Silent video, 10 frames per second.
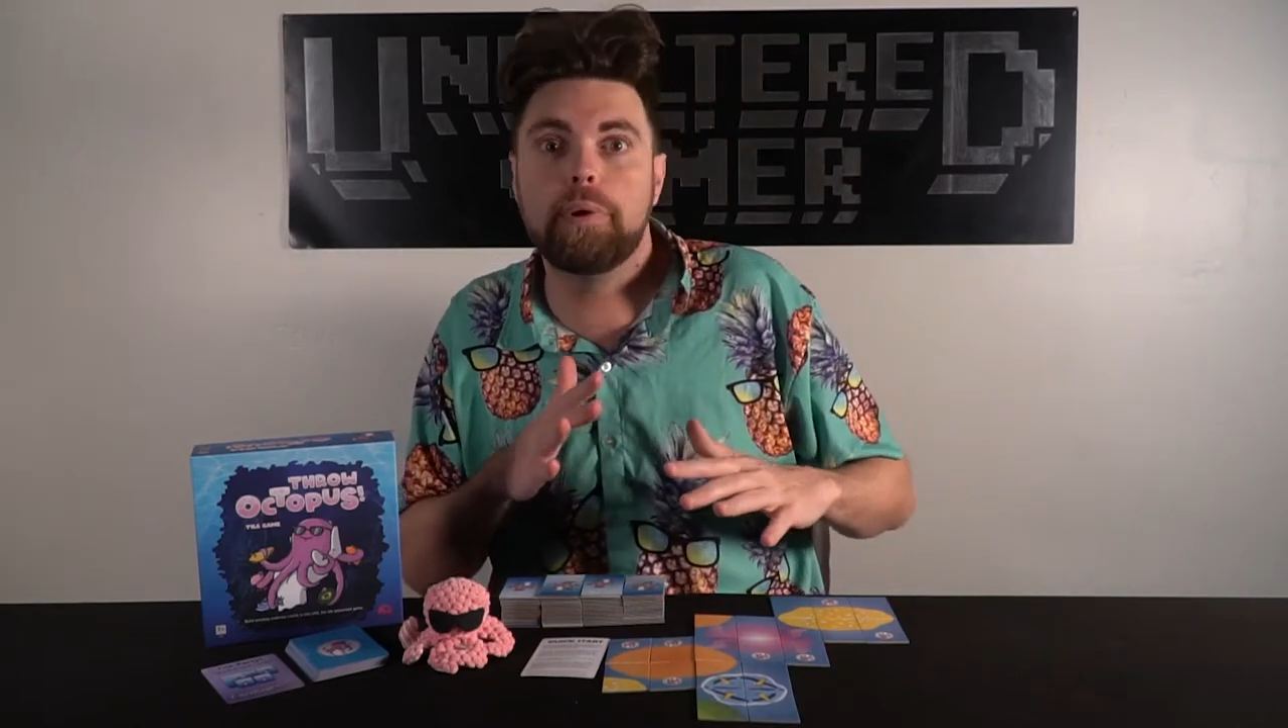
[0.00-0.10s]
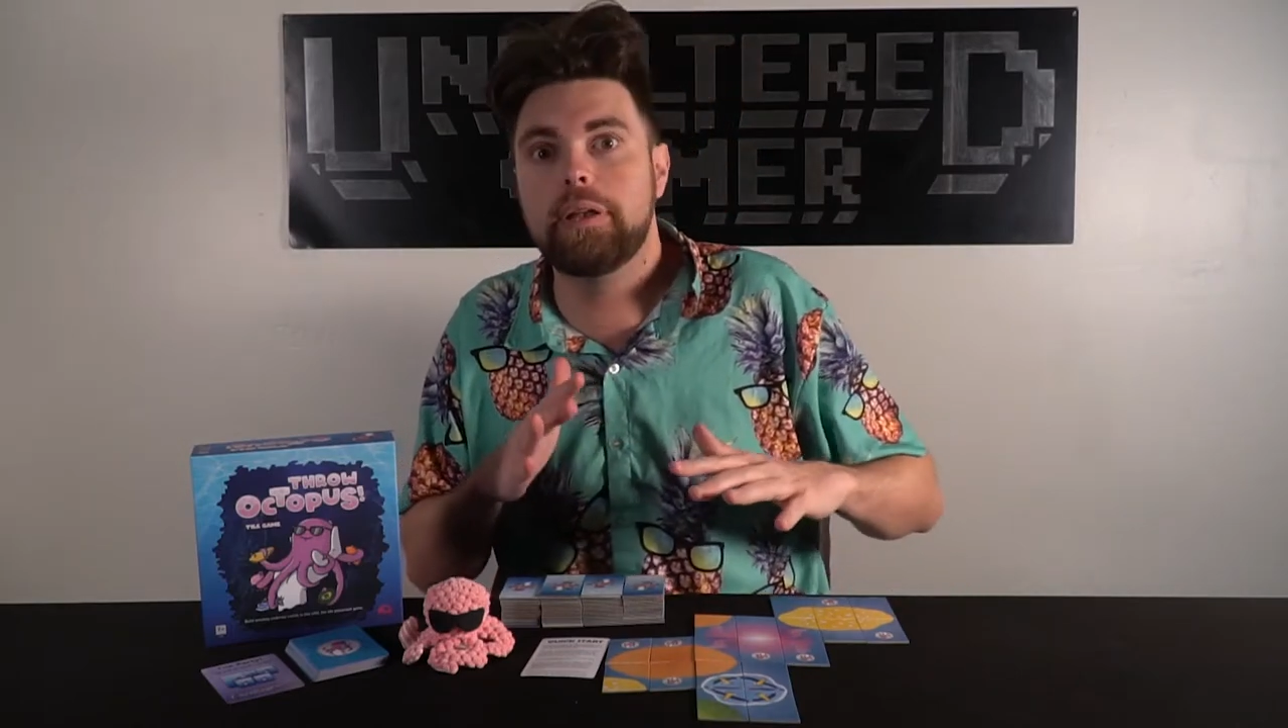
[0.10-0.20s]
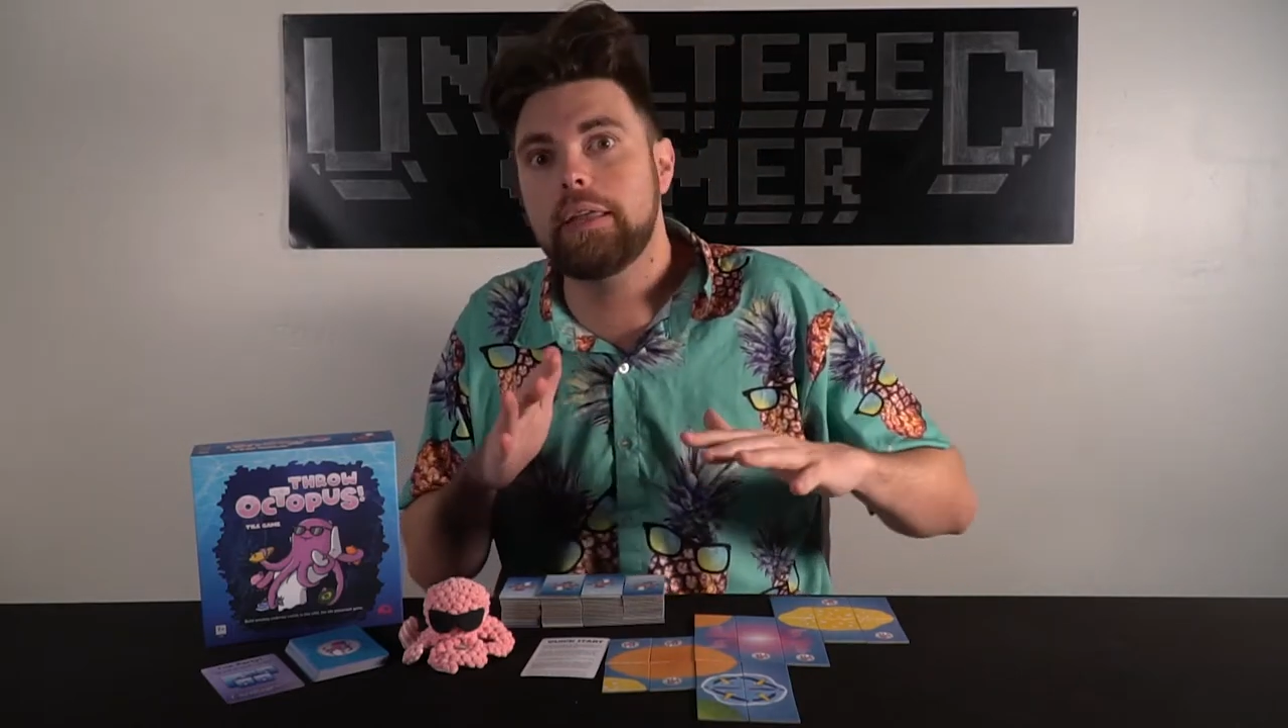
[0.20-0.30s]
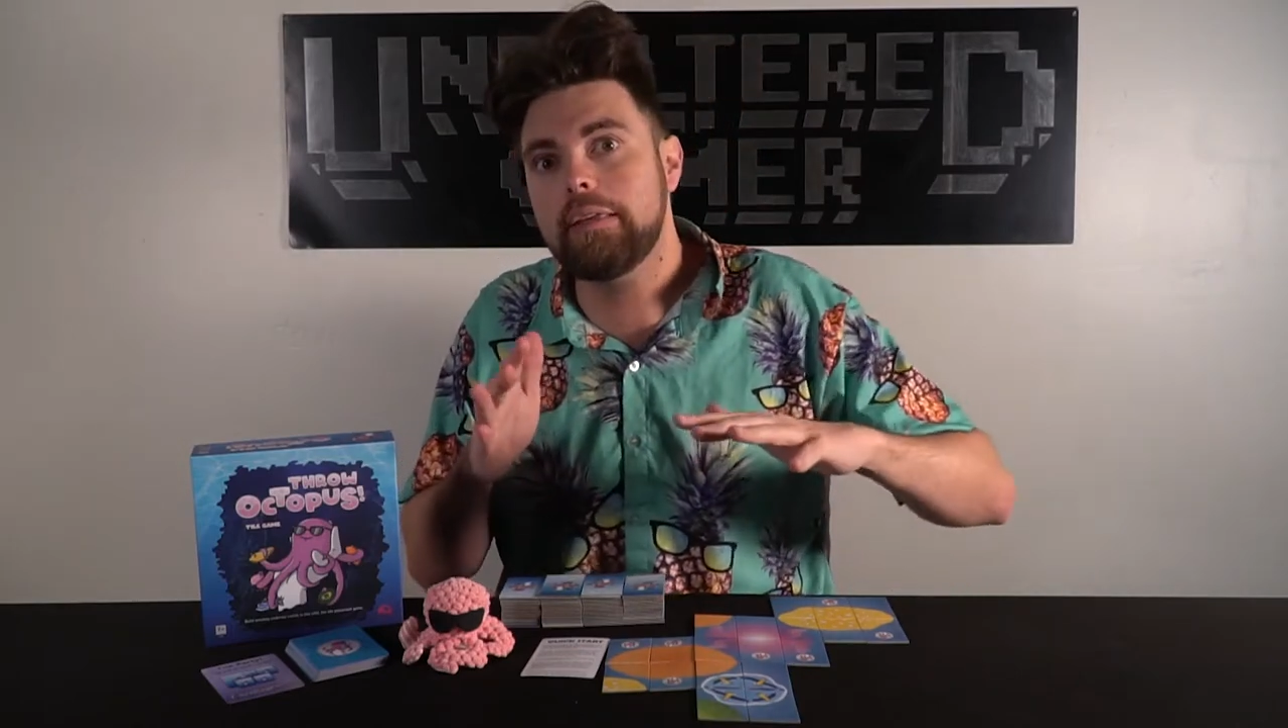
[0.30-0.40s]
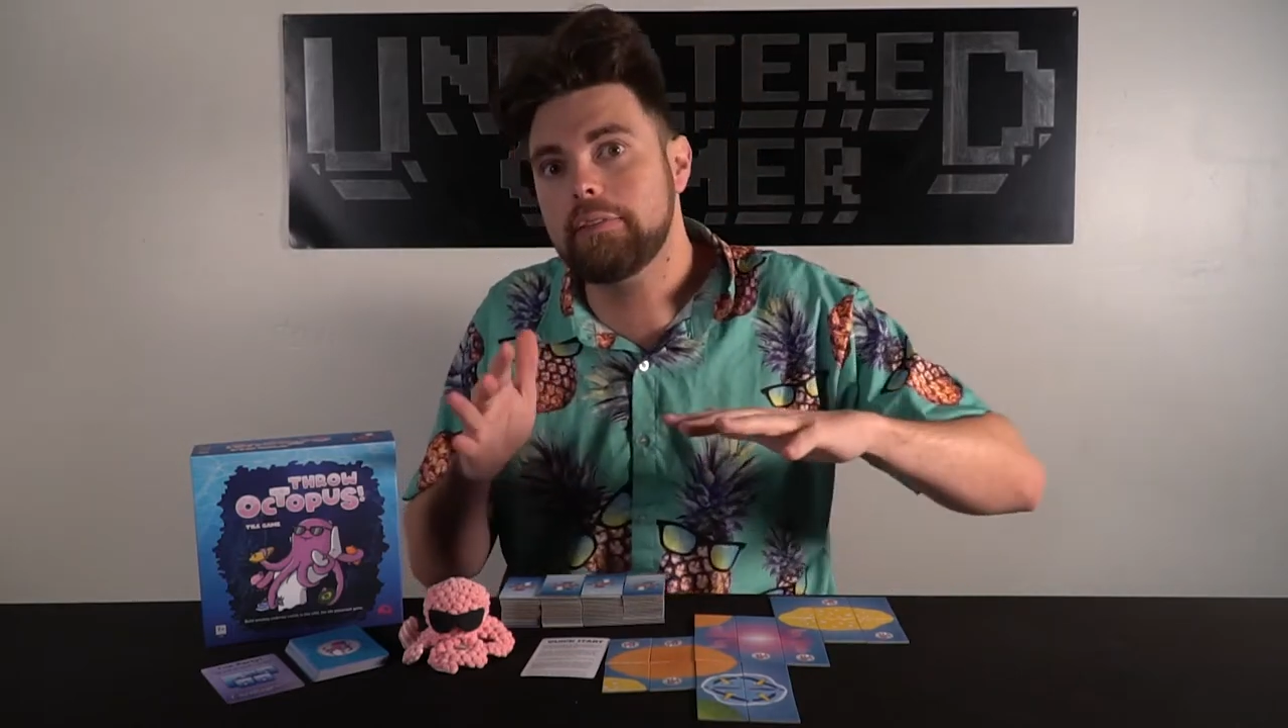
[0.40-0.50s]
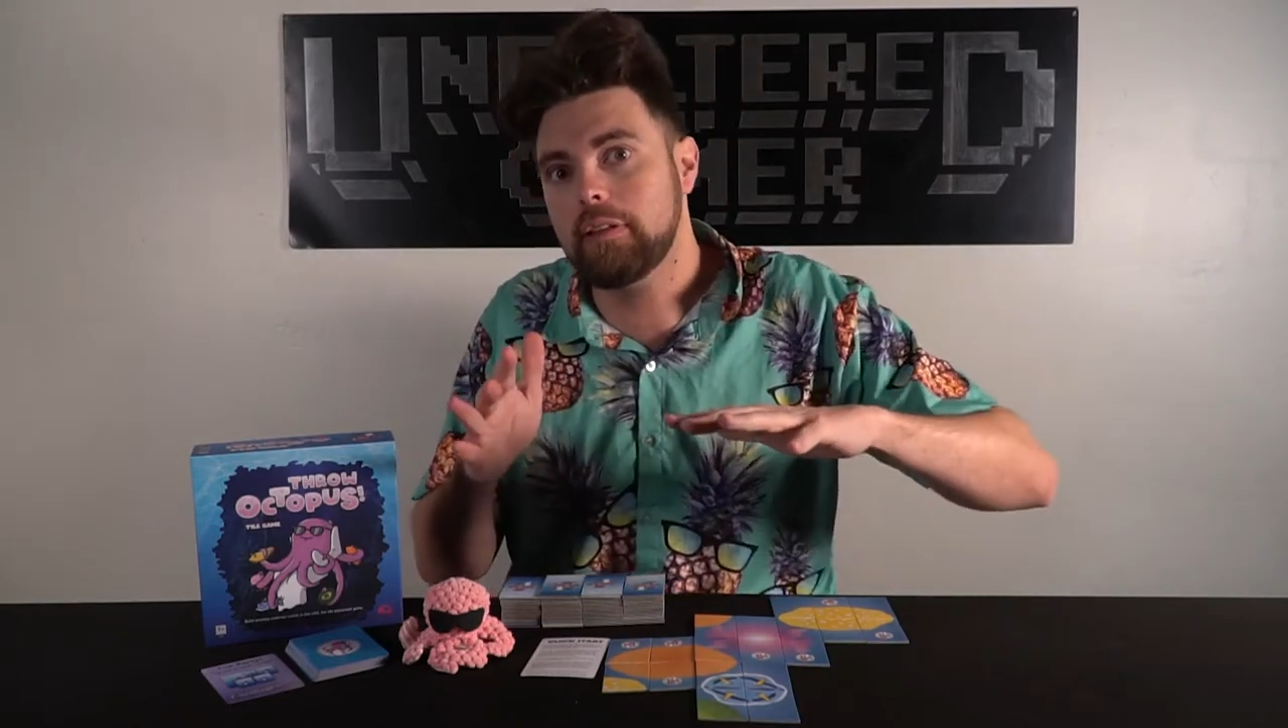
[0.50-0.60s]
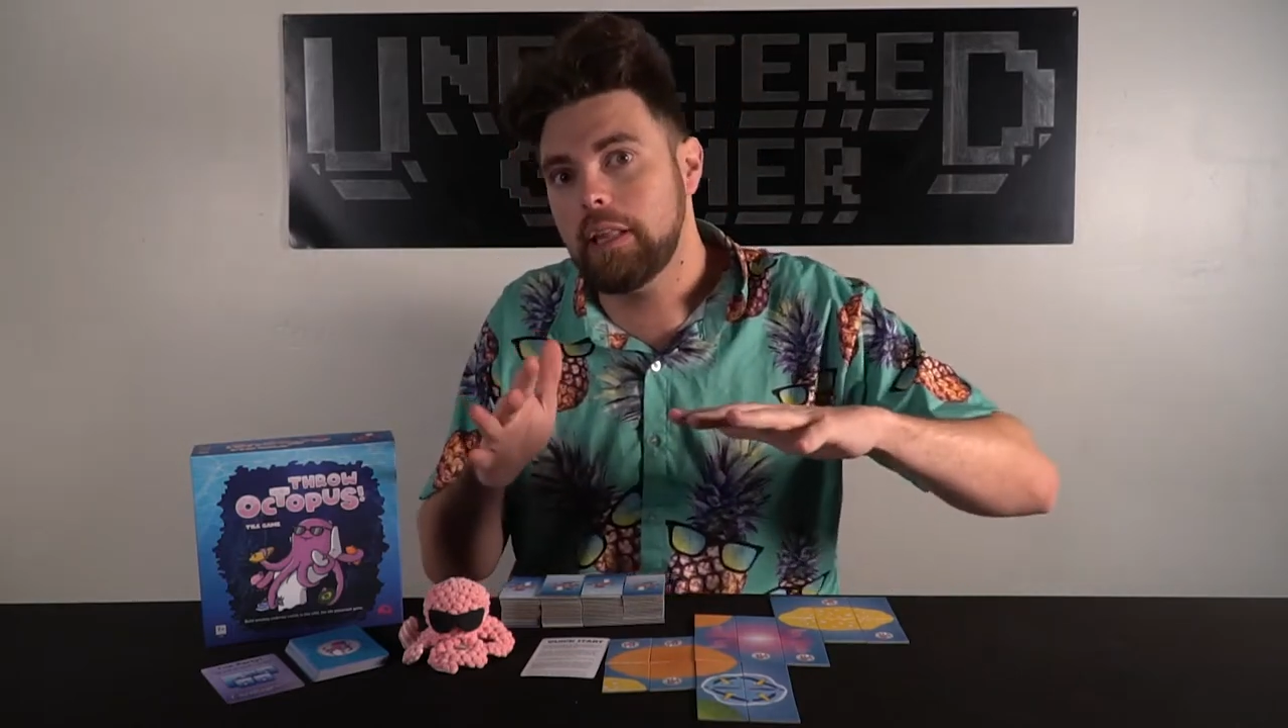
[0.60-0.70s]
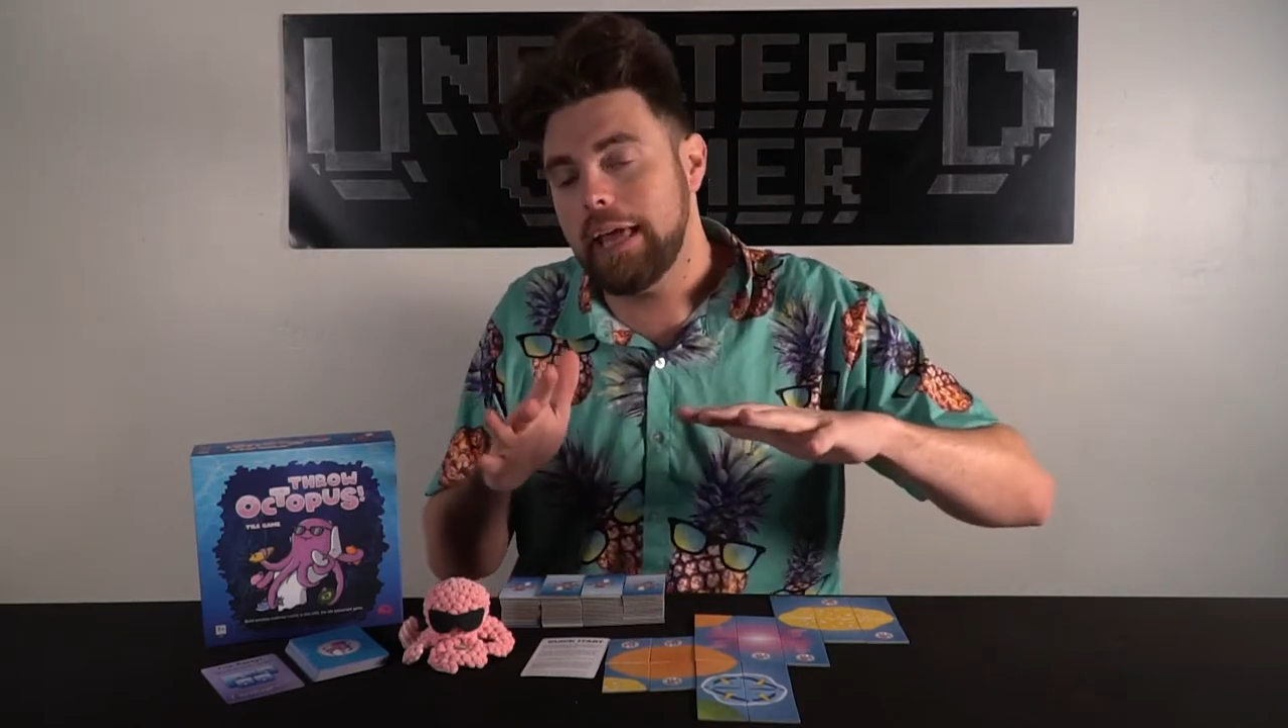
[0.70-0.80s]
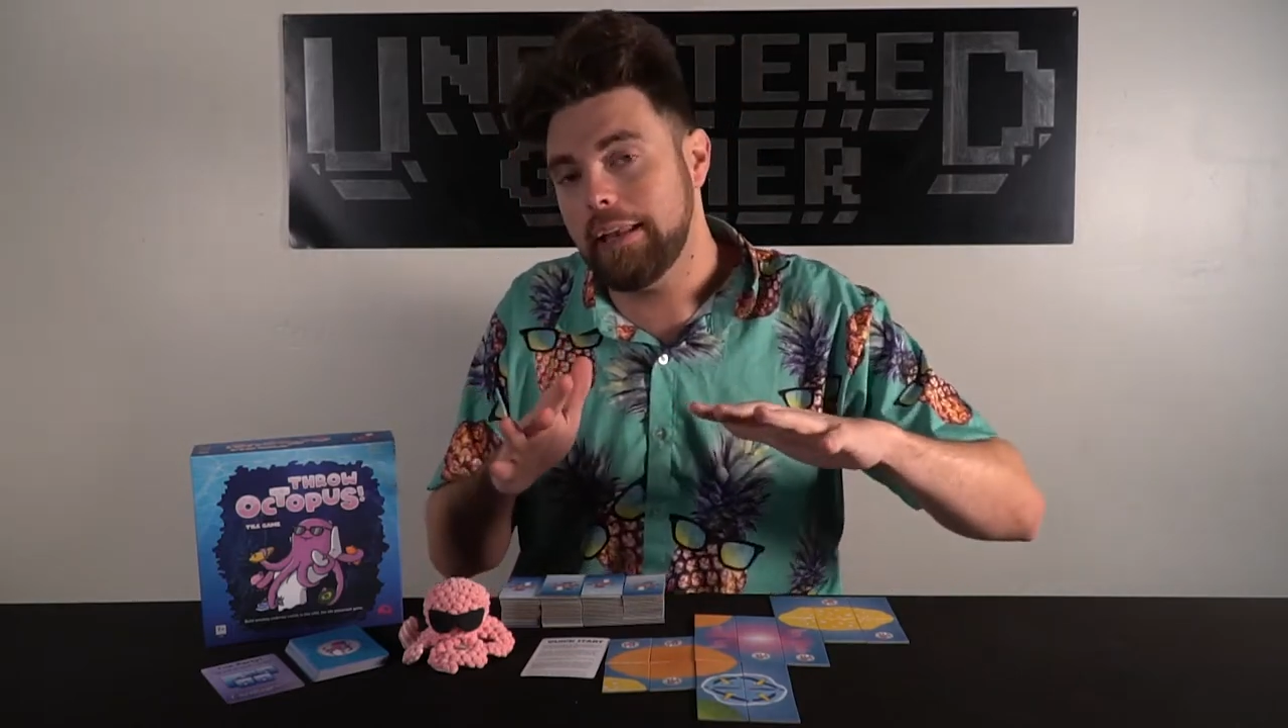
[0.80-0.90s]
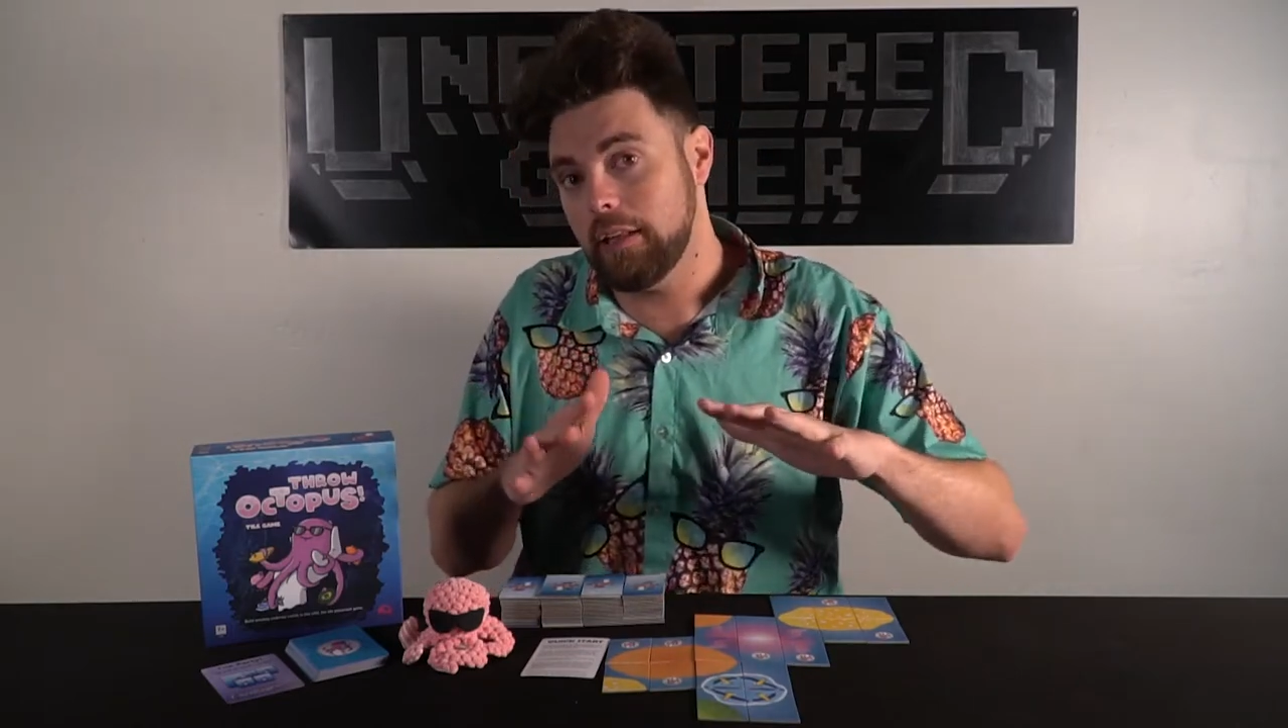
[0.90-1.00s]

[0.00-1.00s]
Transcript: but it is a light,